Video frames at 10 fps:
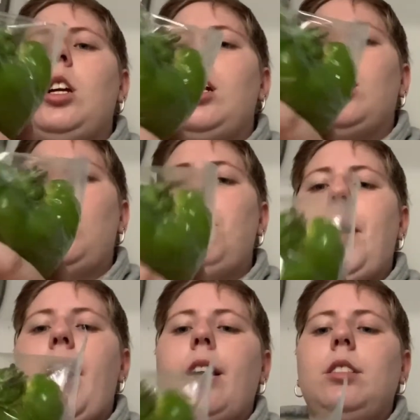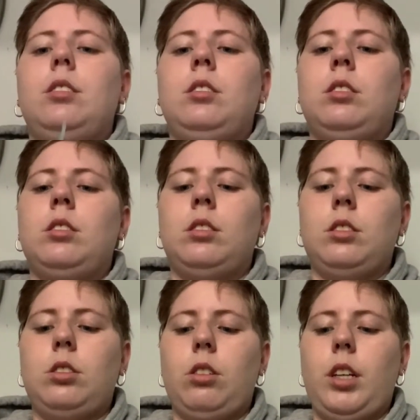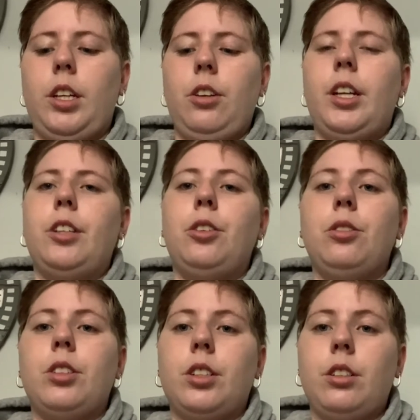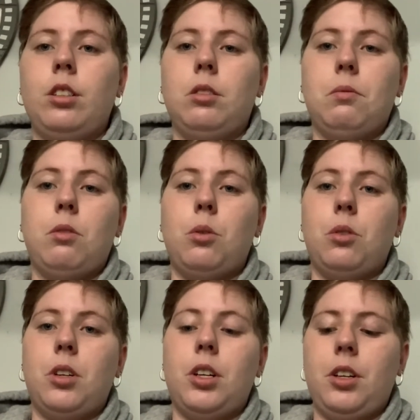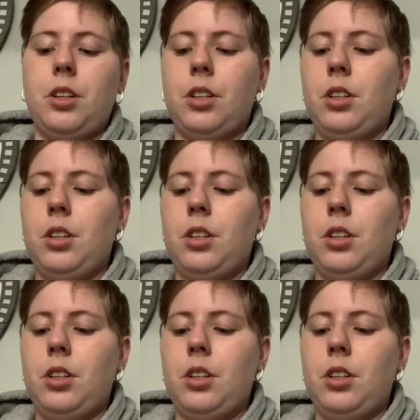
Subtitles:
go bad, so that you can use it for